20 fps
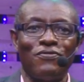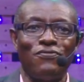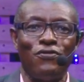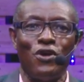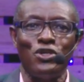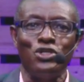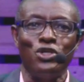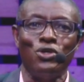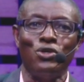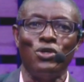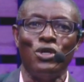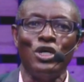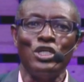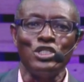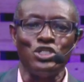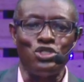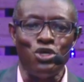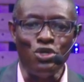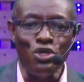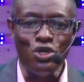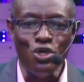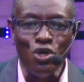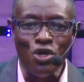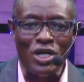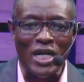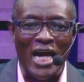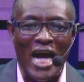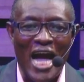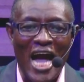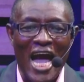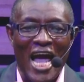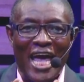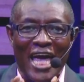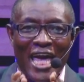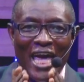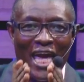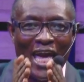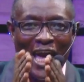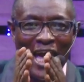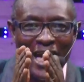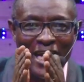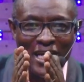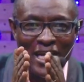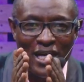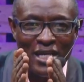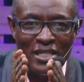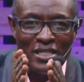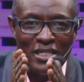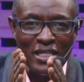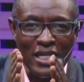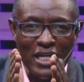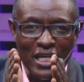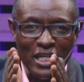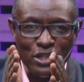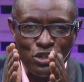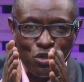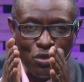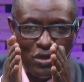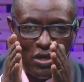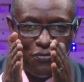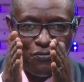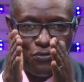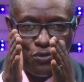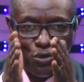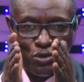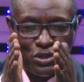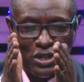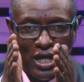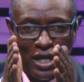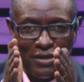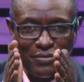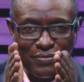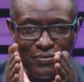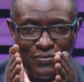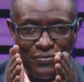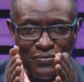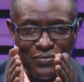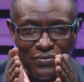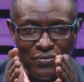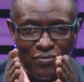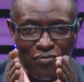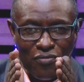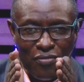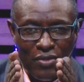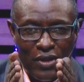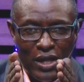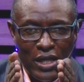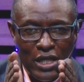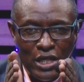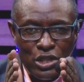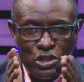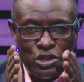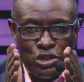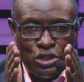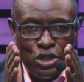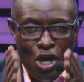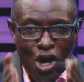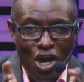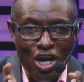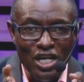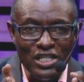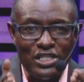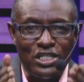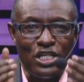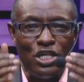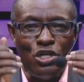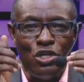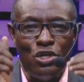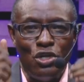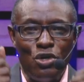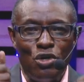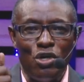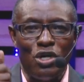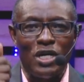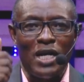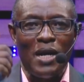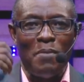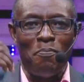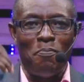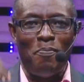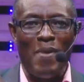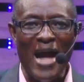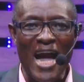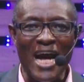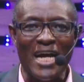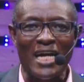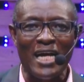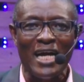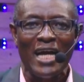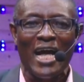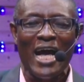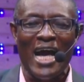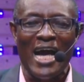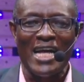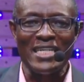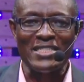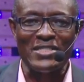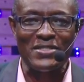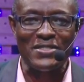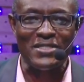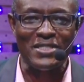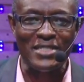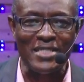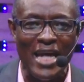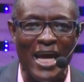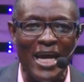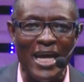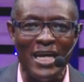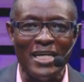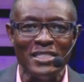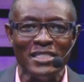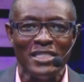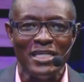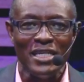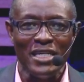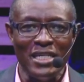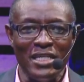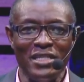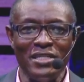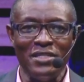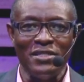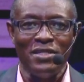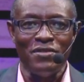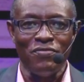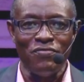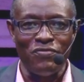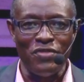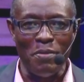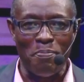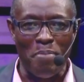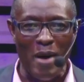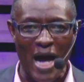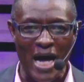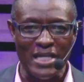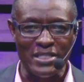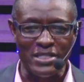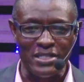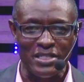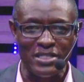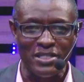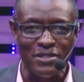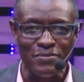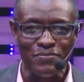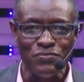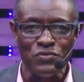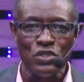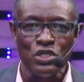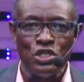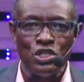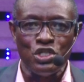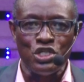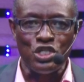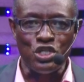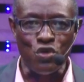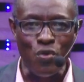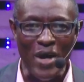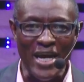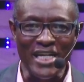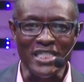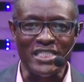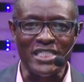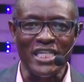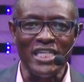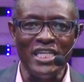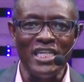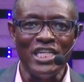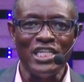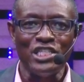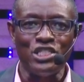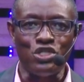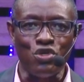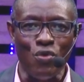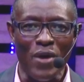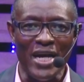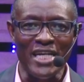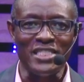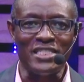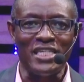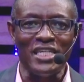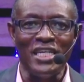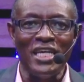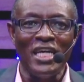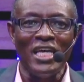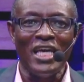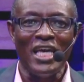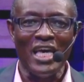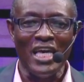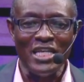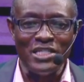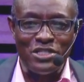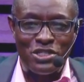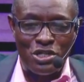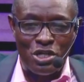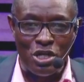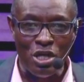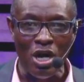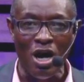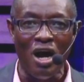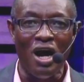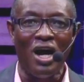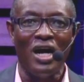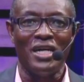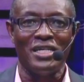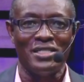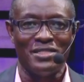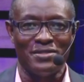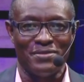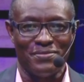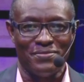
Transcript: for you to look ahead into the future. Don't look back and stay in the past. 2020 is gone.